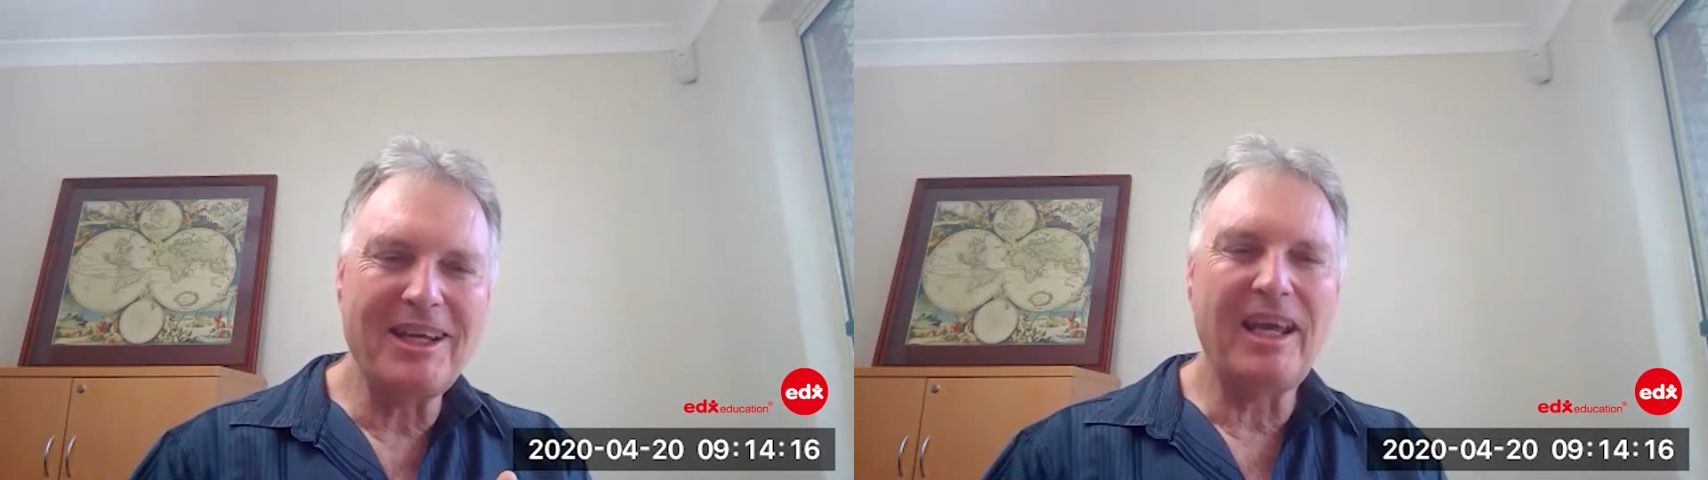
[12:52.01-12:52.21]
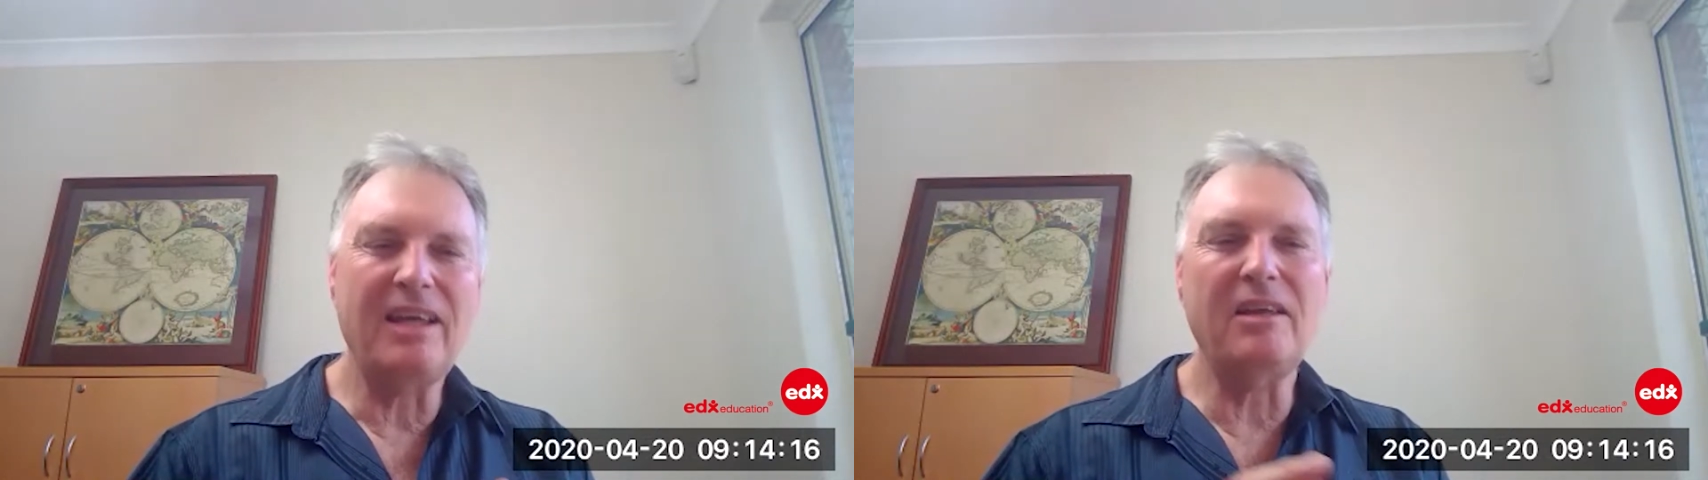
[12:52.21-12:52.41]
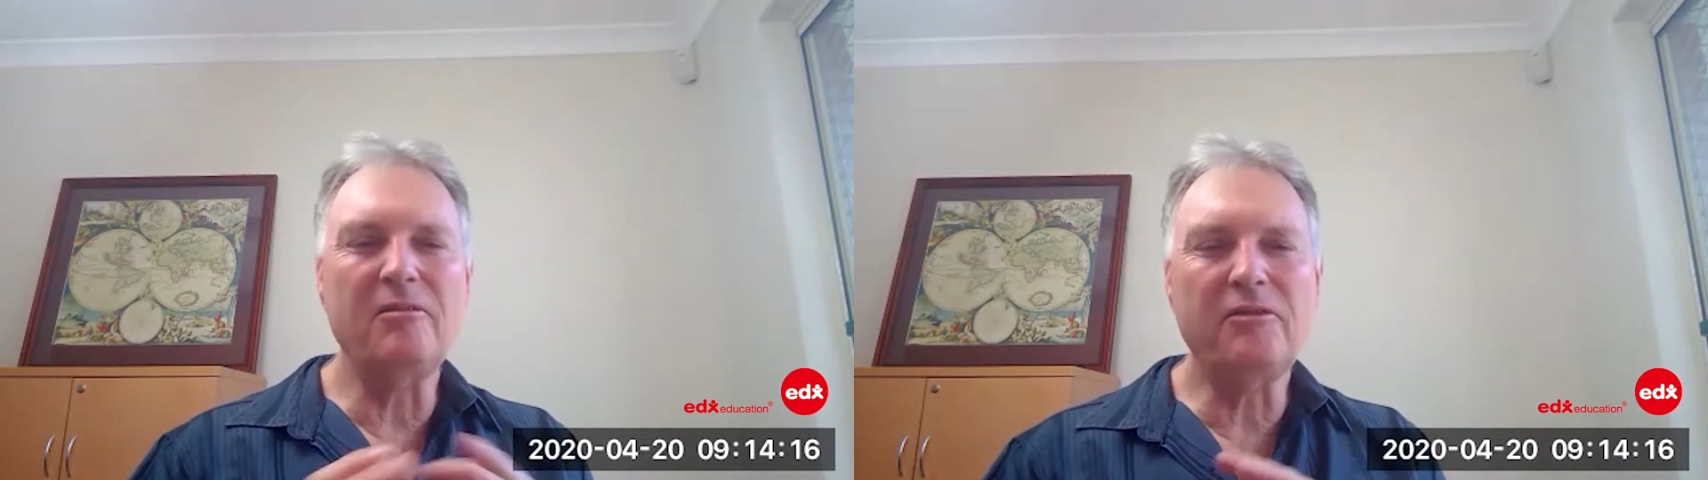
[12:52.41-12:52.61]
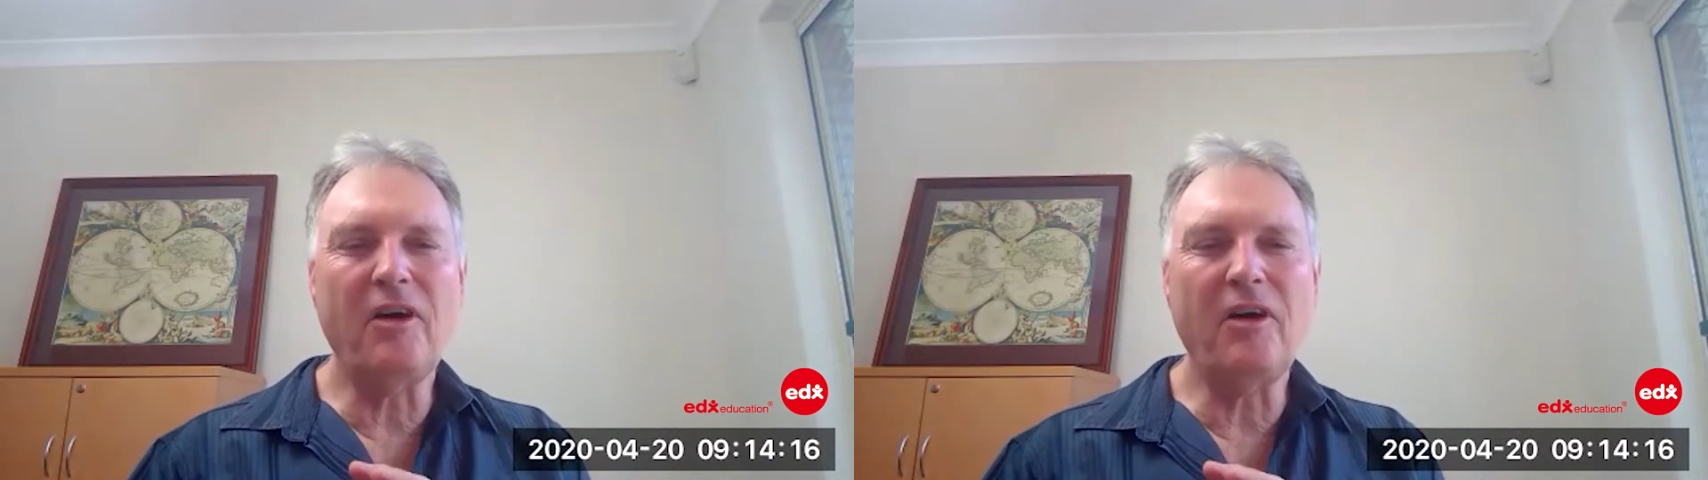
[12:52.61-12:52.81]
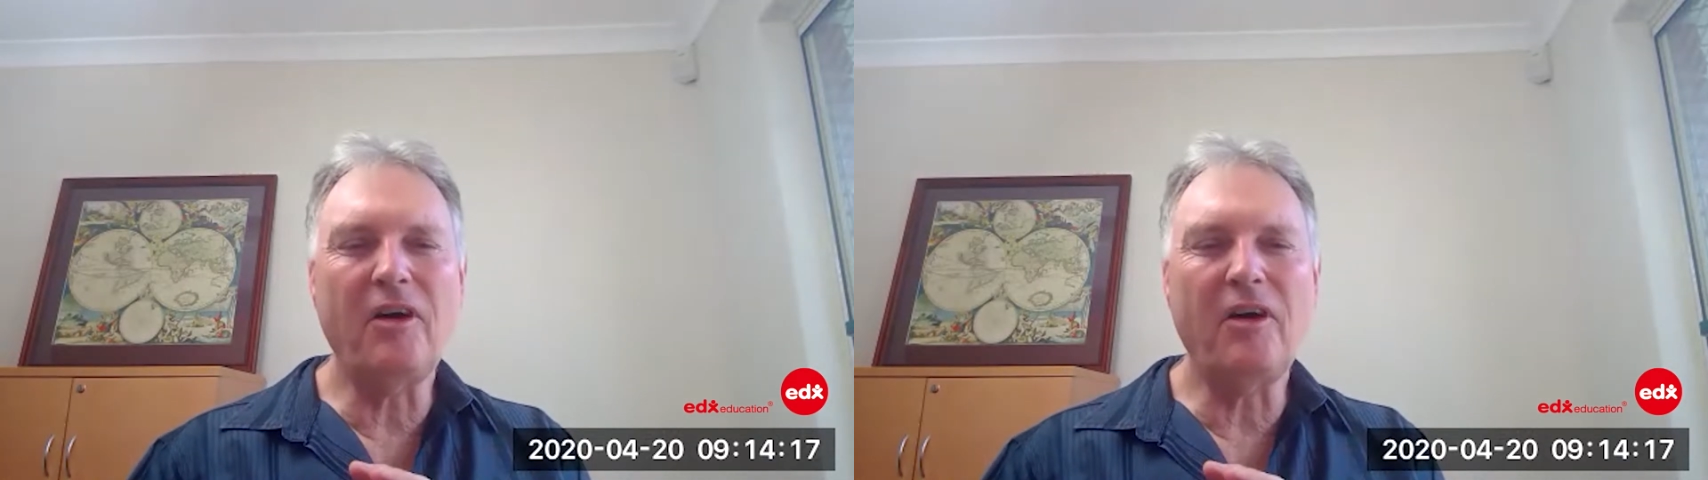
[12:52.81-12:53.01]
and then
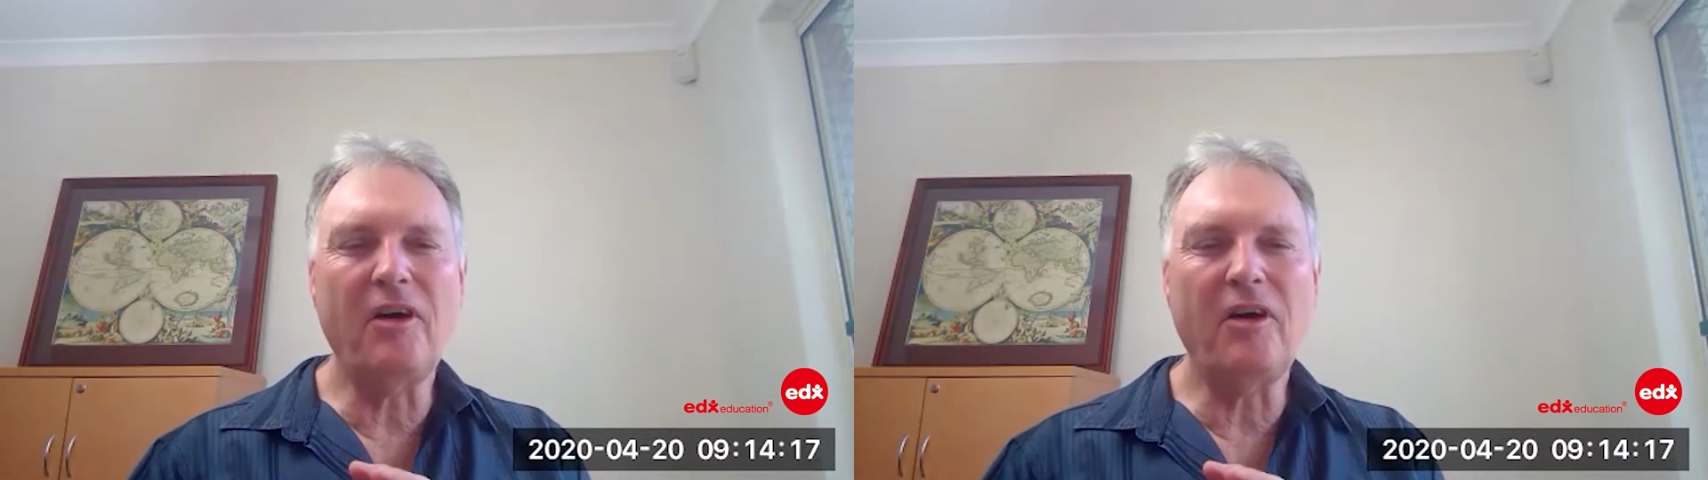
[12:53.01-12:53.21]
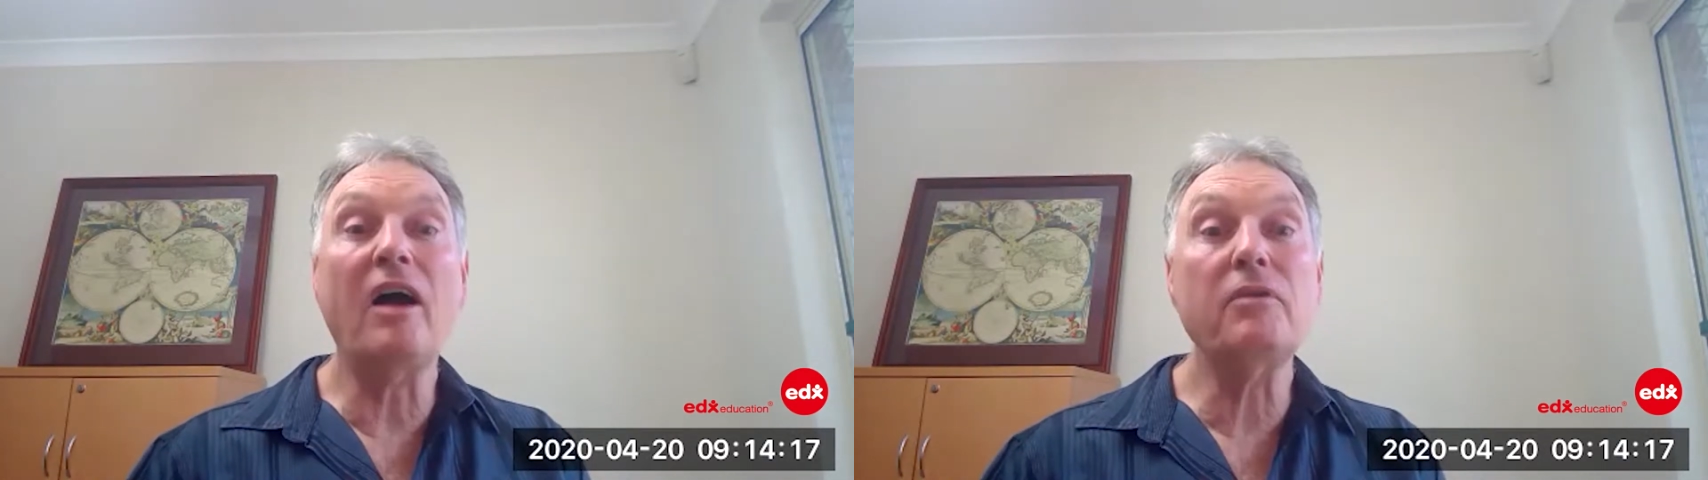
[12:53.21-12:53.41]
5 and 5,